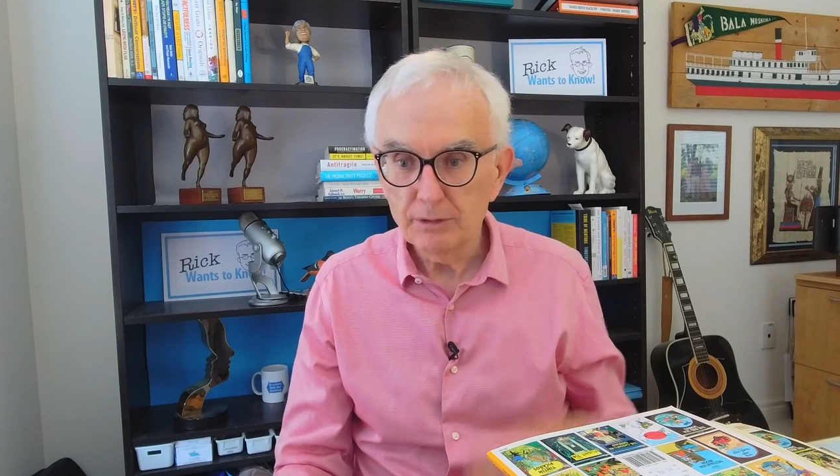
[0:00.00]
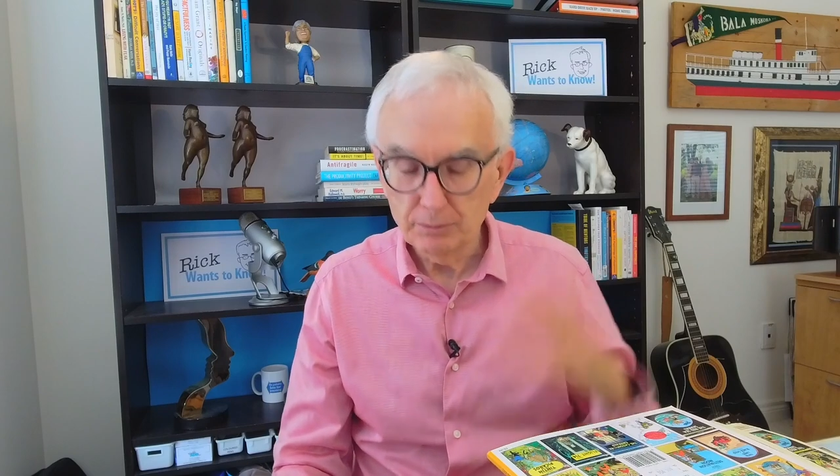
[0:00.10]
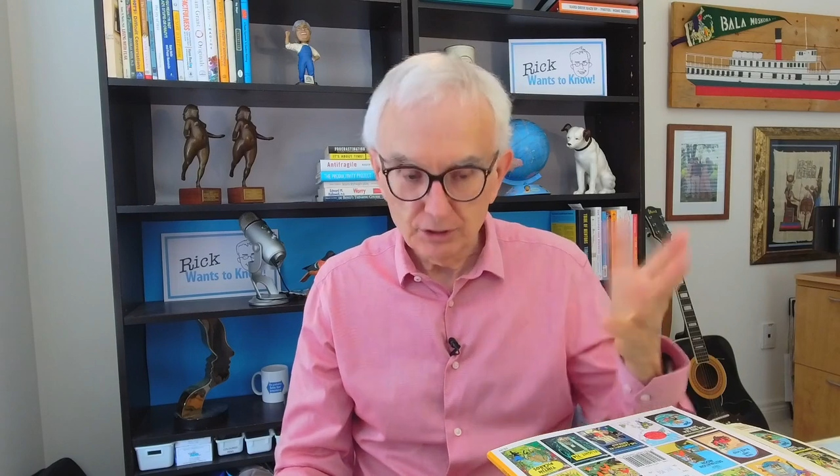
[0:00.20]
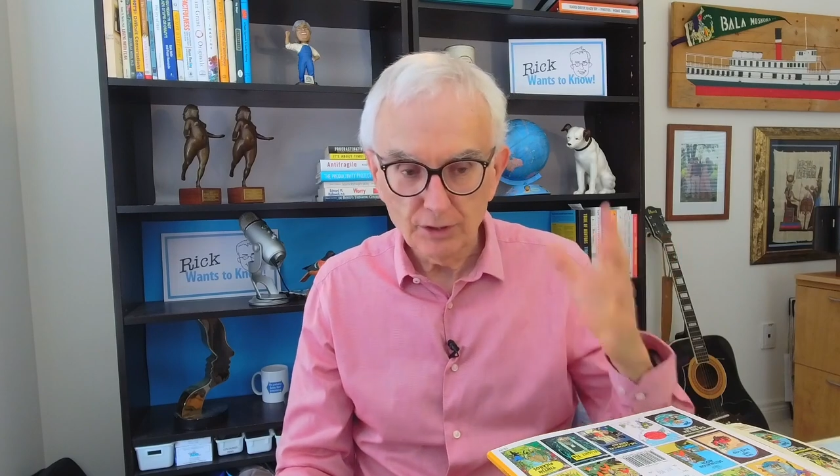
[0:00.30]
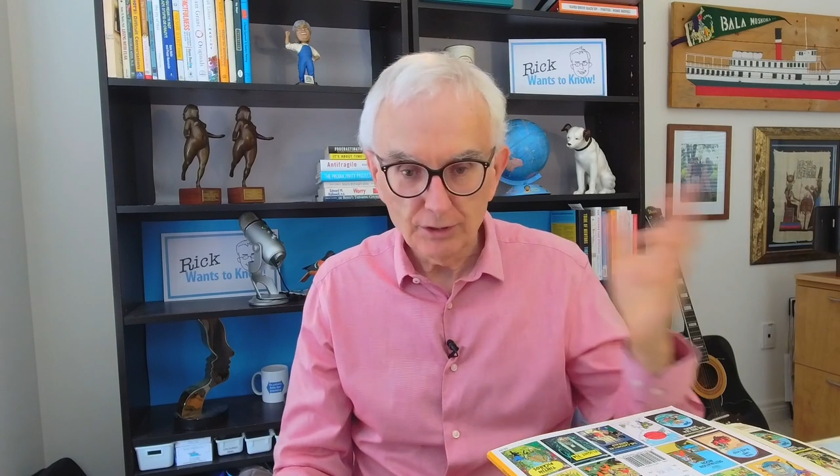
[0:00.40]
It
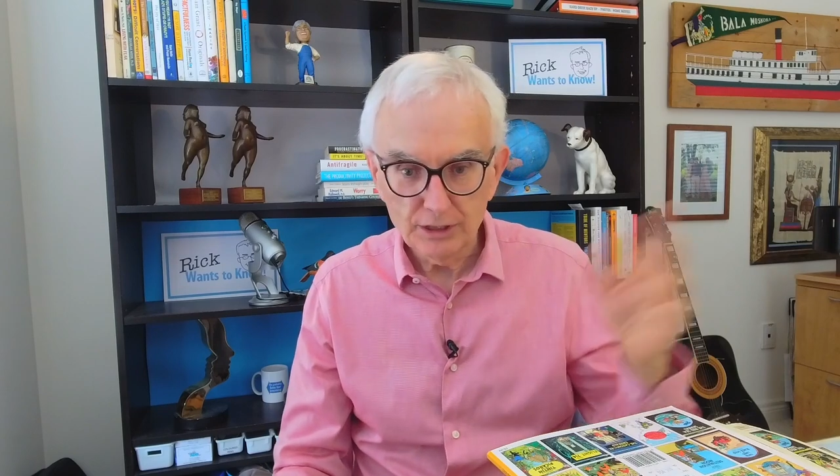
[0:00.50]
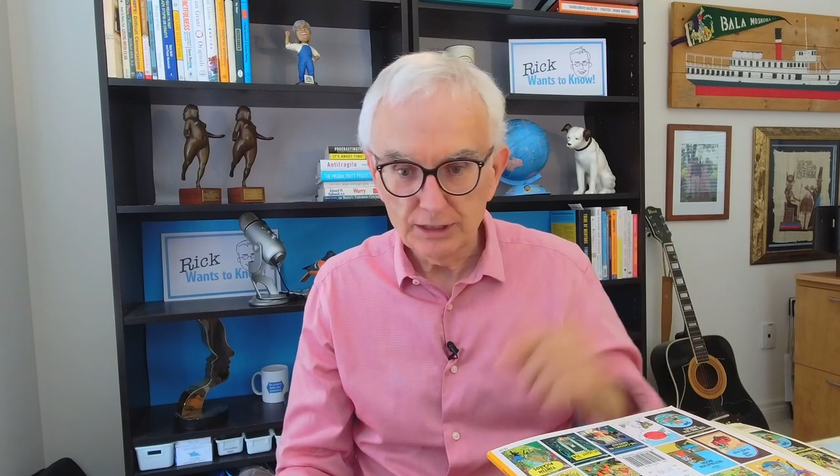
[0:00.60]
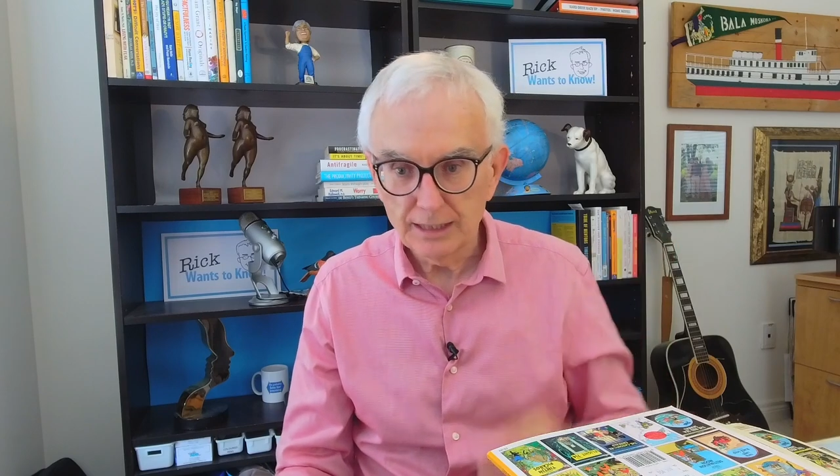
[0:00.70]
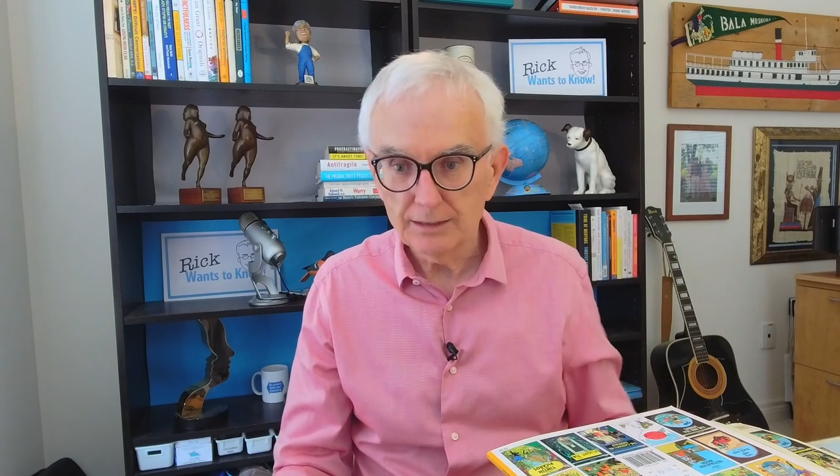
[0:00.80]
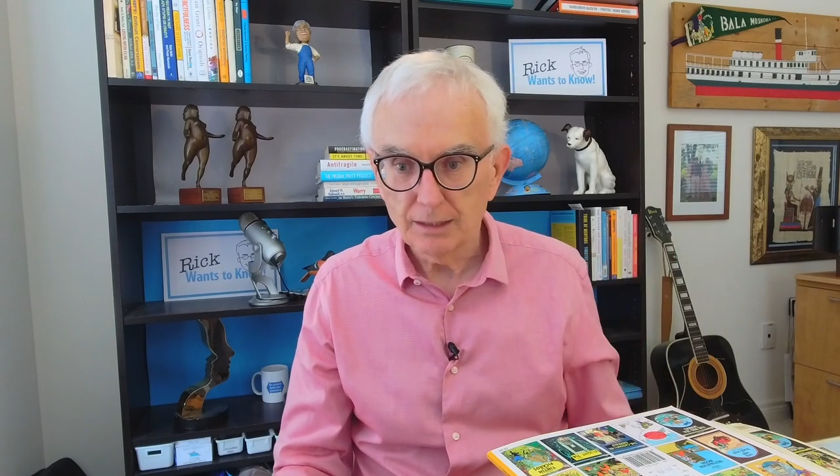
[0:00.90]
was her. She
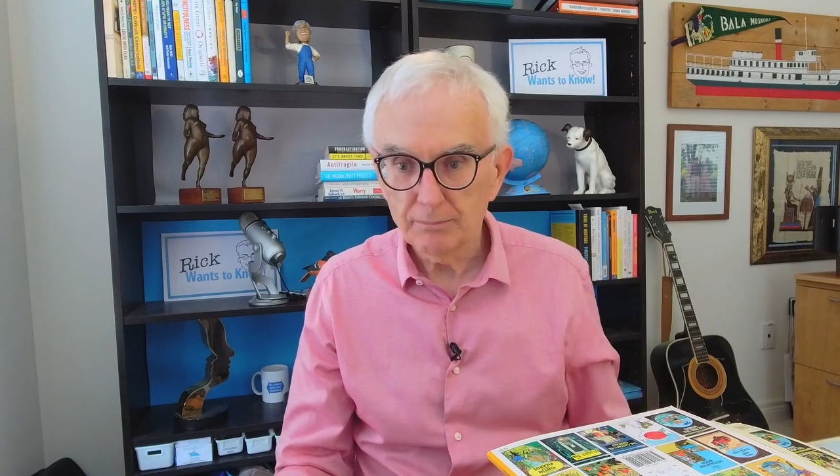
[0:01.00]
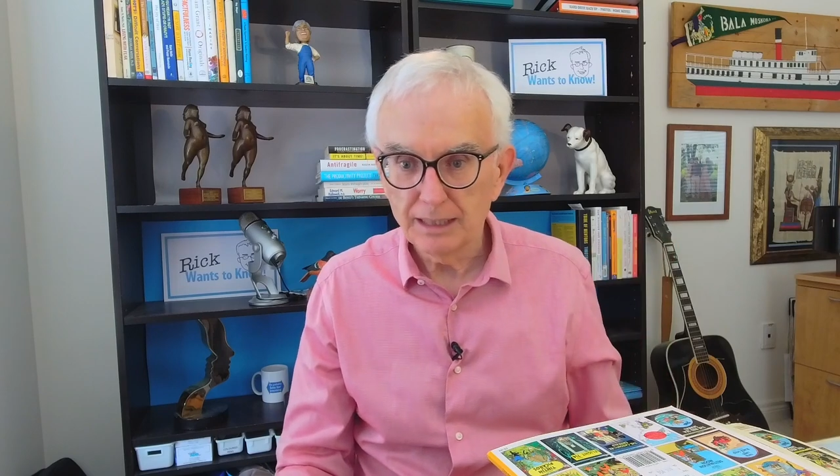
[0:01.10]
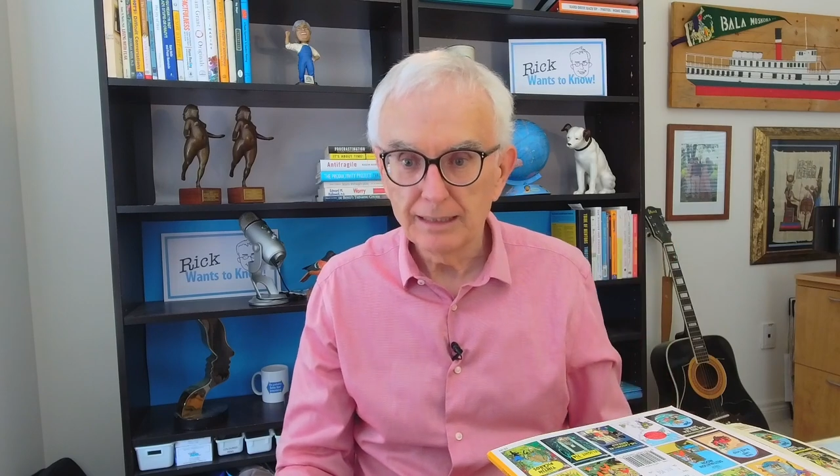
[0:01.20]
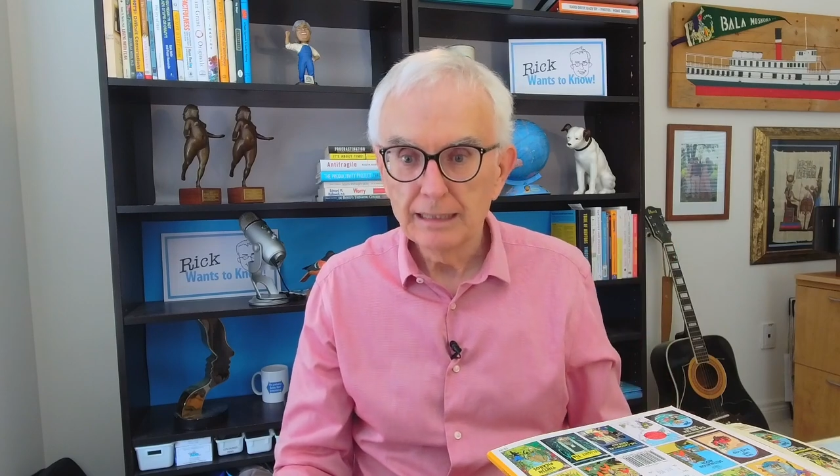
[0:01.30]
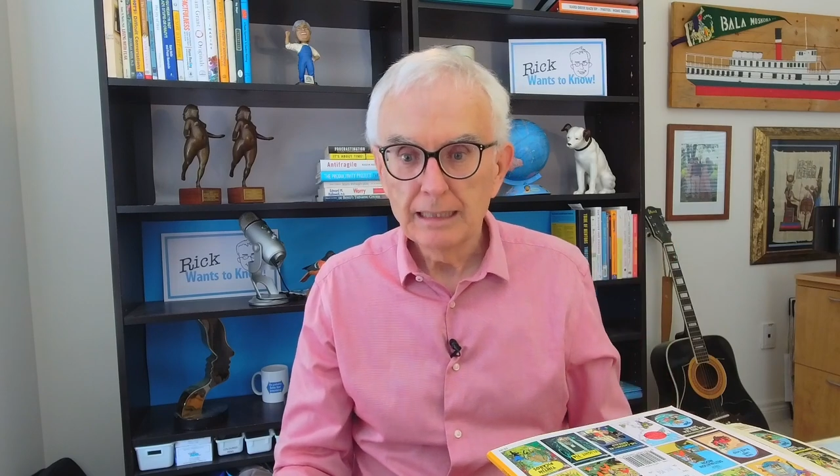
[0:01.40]
said something.